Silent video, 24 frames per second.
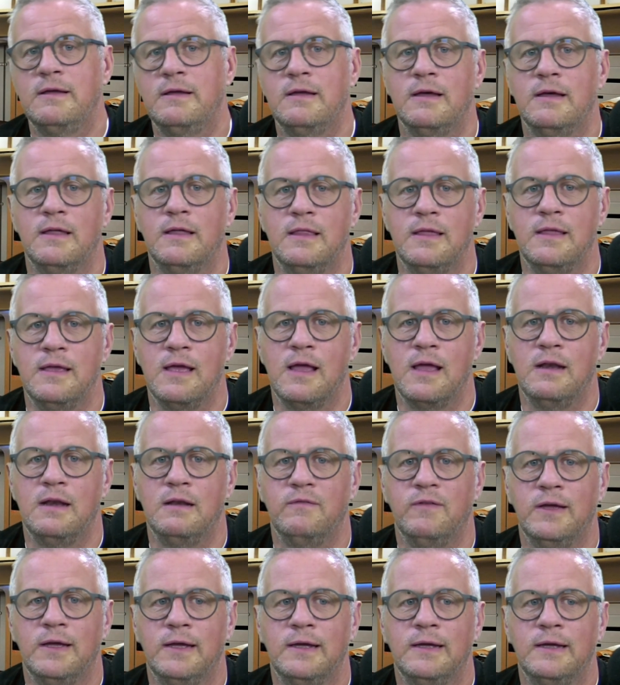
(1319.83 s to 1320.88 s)
at the end
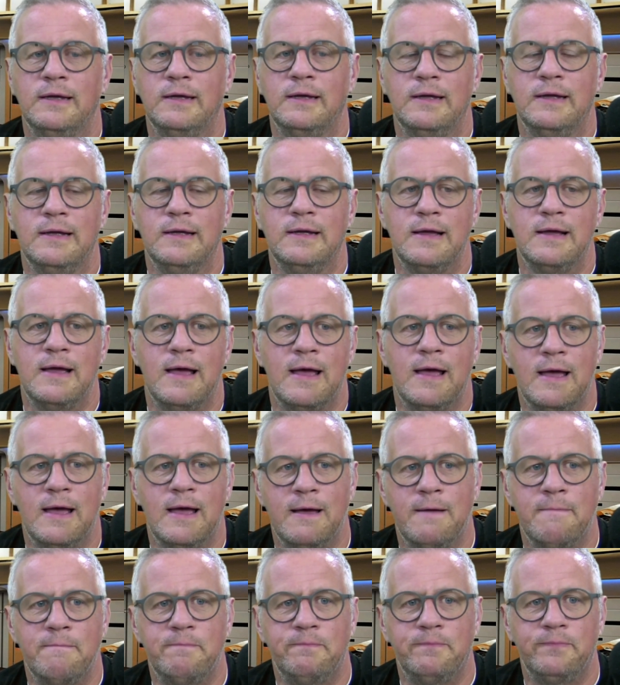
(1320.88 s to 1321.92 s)
of it.
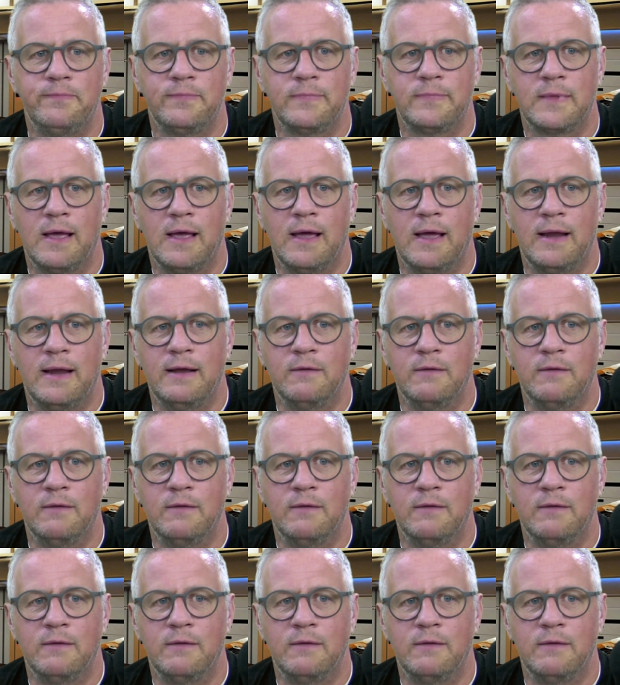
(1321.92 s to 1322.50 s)
And it